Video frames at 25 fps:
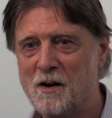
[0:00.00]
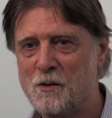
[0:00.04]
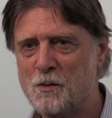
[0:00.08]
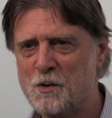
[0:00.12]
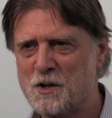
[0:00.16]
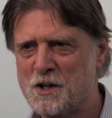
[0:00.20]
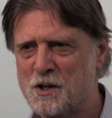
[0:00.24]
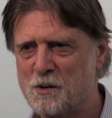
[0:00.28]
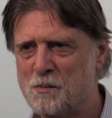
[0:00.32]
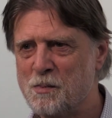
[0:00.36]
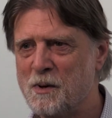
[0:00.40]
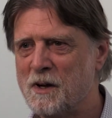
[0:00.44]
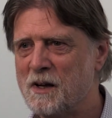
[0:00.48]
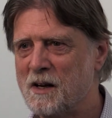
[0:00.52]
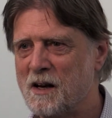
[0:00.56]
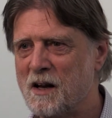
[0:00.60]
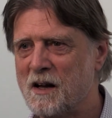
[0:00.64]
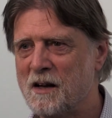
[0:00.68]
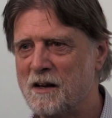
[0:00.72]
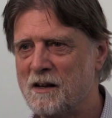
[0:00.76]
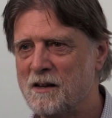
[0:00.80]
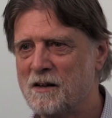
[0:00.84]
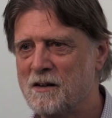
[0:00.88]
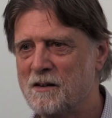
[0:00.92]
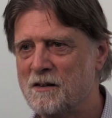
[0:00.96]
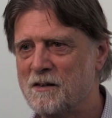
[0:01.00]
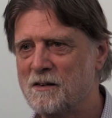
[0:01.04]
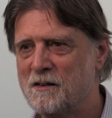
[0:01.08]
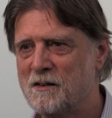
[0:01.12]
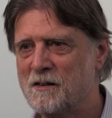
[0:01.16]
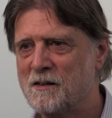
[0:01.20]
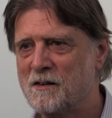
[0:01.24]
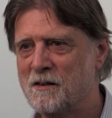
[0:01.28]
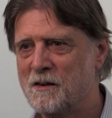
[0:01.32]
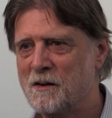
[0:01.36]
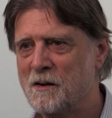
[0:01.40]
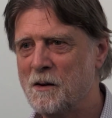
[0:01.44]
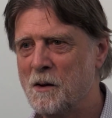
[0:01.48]
was a bit like
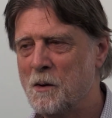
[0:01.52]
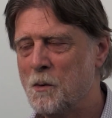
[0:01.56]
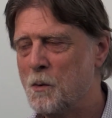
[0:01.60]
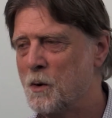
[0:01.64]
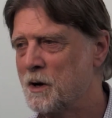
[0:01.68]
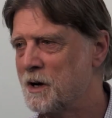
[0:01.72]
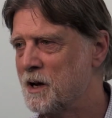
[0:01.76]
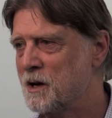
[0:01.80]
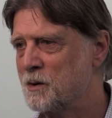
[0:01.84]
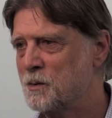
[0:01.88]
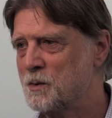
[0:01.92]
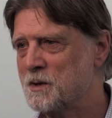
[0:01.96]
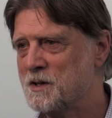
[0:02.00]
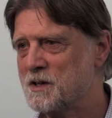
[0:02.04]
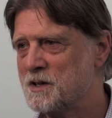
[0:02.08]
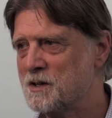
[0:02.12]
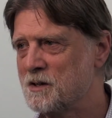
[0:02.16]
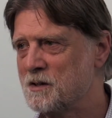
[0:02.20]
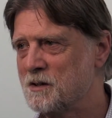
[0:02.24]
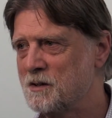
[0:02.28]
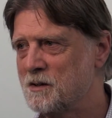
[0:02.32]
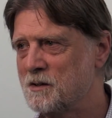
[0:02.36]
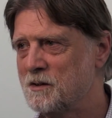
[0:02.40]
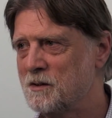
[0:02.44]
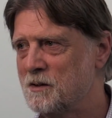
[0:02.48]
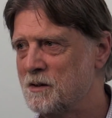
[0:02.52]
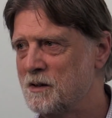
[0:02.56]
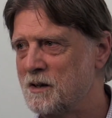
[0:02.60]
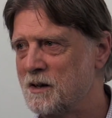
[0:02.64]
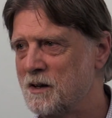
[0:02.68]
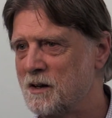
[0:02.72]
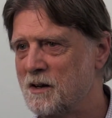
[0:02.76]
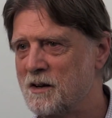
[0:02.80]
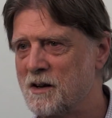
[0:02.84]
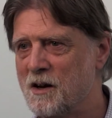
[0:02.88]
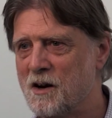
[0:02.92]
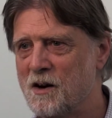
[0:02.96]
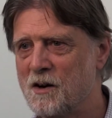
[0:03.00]
when I was a
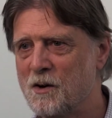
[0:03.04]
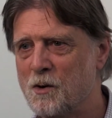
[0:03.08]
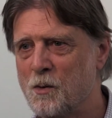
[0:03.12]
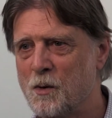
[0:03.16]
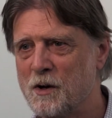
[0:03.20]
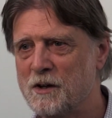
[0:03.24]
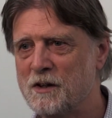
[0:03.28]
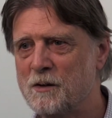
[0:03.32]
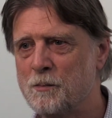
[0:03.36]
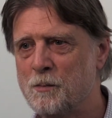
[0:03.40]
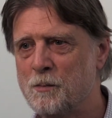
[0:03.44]
little younger, when